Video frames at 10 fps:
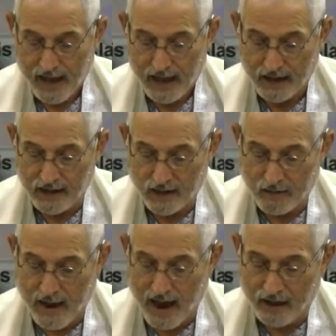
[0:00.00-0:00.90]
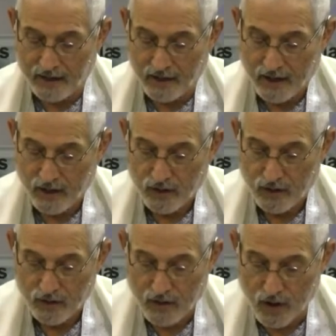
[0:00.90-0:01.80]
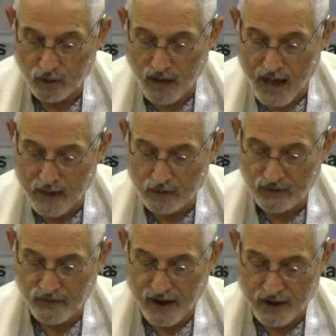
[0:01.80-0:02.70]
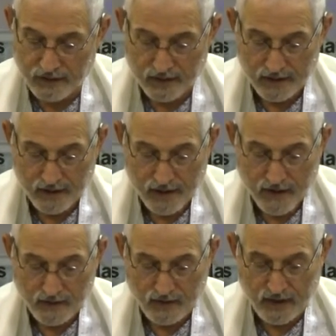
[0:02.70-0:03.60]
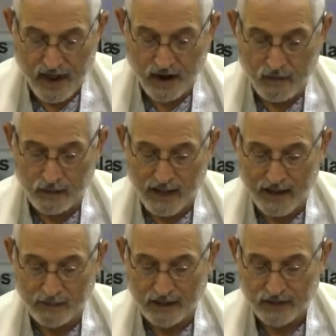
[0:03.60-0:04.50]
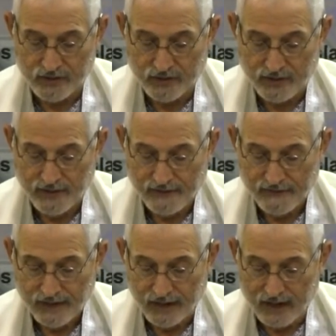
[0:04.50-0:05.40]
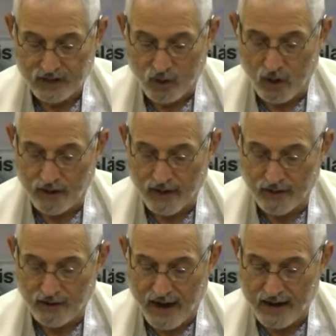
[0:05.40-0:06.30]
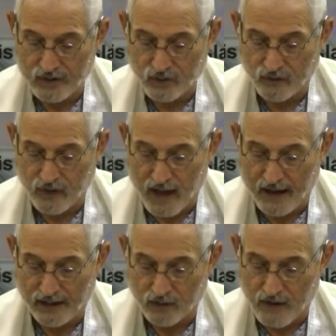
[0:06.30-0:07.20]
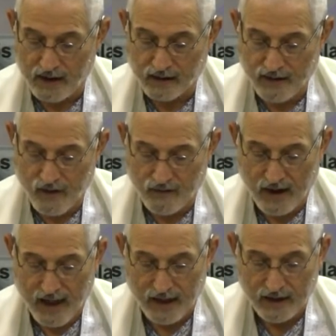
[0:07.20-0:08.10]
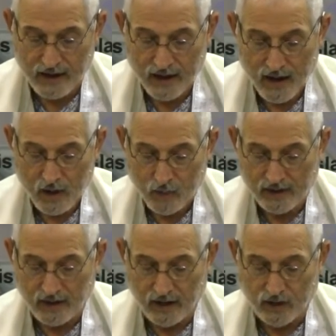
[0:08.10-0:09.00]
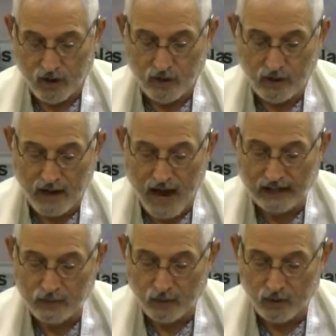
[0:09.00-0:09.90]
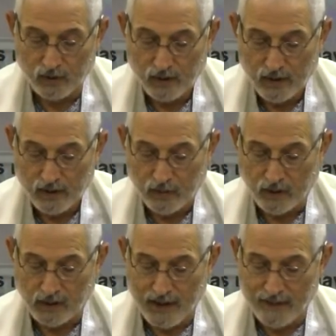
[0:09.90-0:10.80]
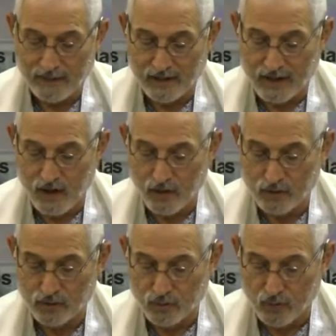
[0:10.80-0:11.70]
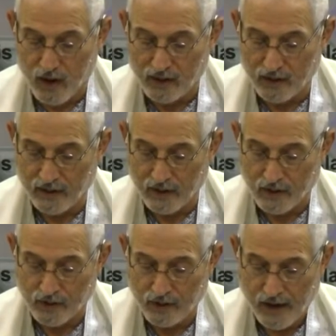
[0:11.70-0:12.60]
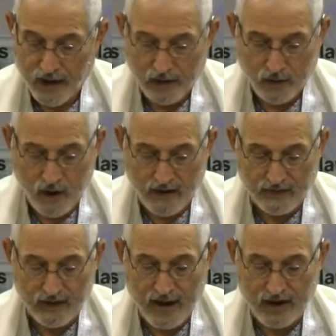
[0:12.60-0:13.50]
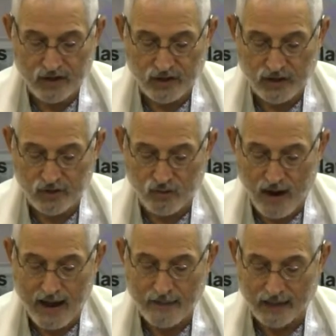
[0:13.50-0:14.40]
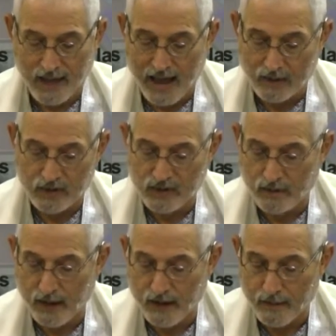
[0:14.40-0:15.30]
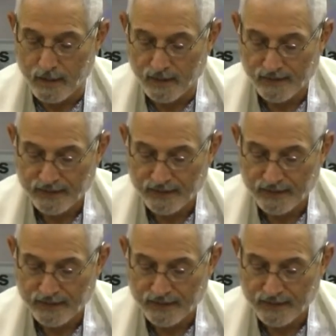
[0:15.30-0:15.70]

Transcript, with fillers: And in their mouth no lie was found, for they are blameless. And I saw another angel flying directly overhead with an eternal gospel to proclaim to those who dwell on earth, to every nation and tribe and language and people.